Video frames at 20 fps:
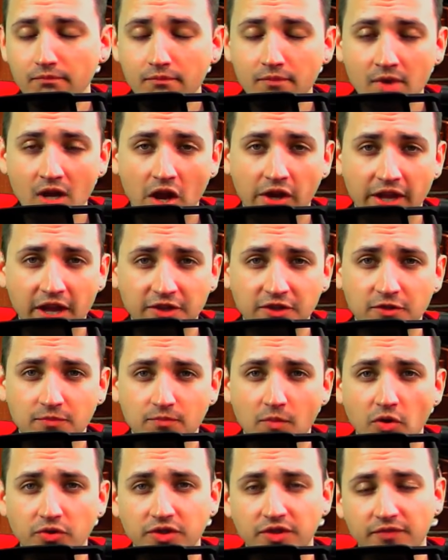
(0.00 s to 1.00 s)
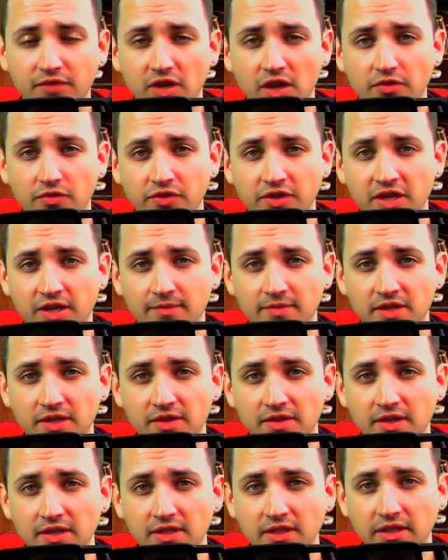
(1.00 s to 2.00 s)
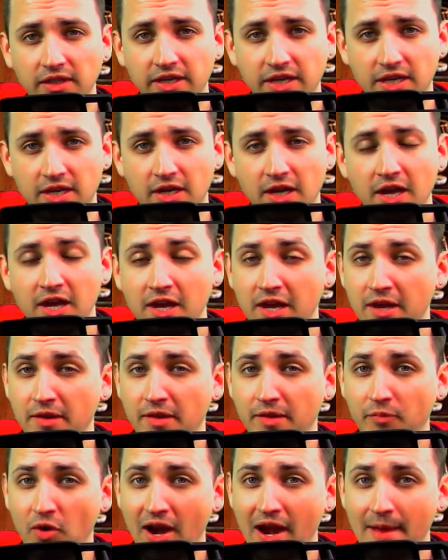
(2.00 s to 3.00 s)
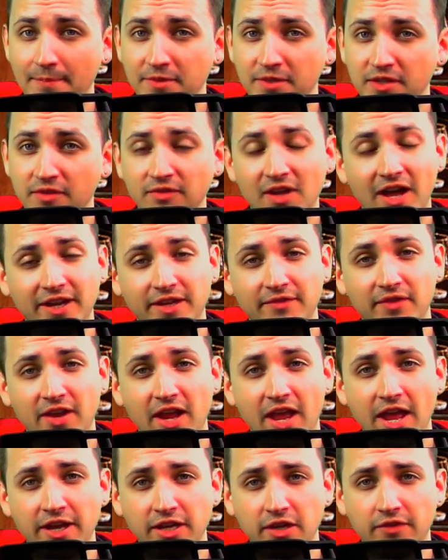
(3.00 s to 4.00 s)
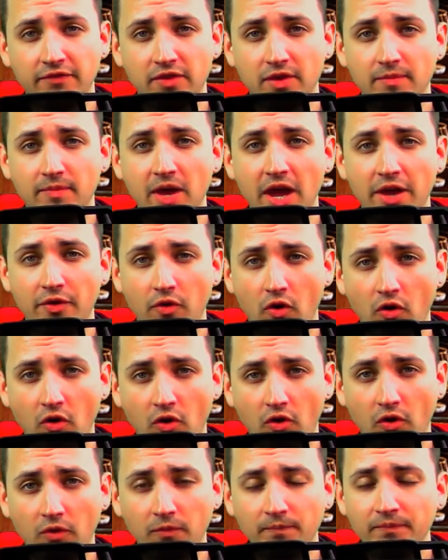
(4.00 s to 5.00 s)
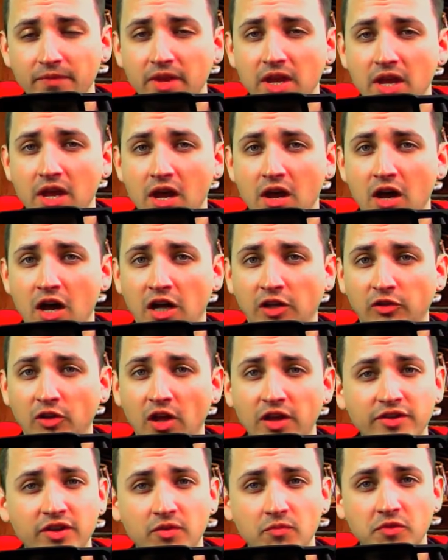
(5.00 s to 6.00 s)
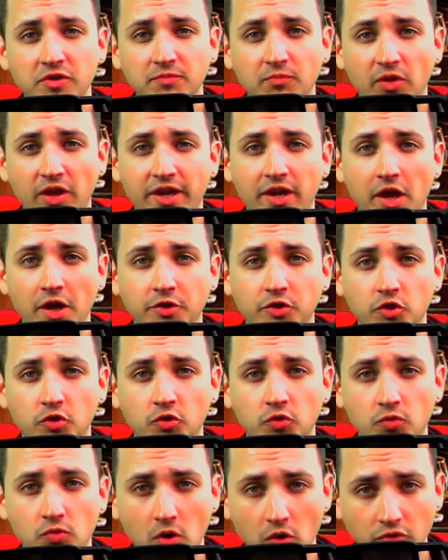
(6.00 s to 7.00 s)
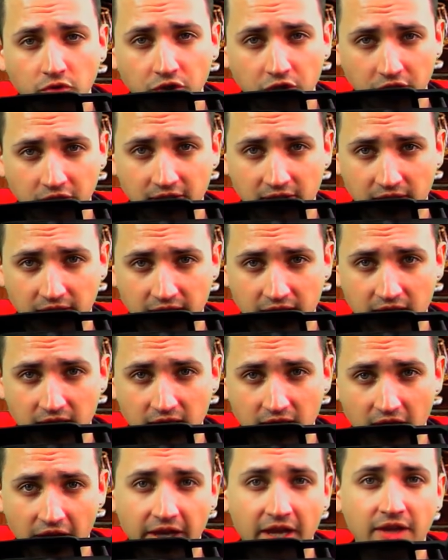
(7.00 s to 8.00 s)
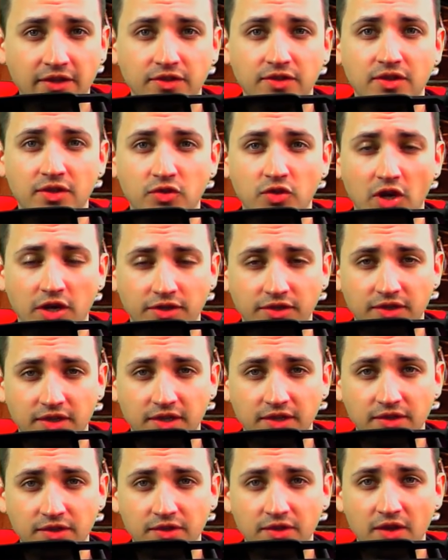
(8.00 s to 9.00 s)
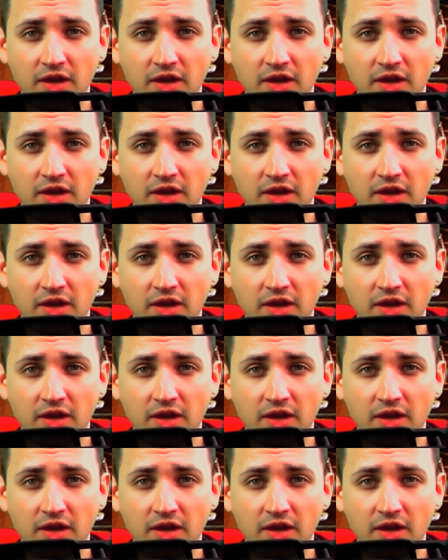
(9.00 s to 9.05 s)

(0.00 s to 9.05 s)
against most of the other teams in this league, and perhaps not even any of them at all. London was playing atrociously against the Justice,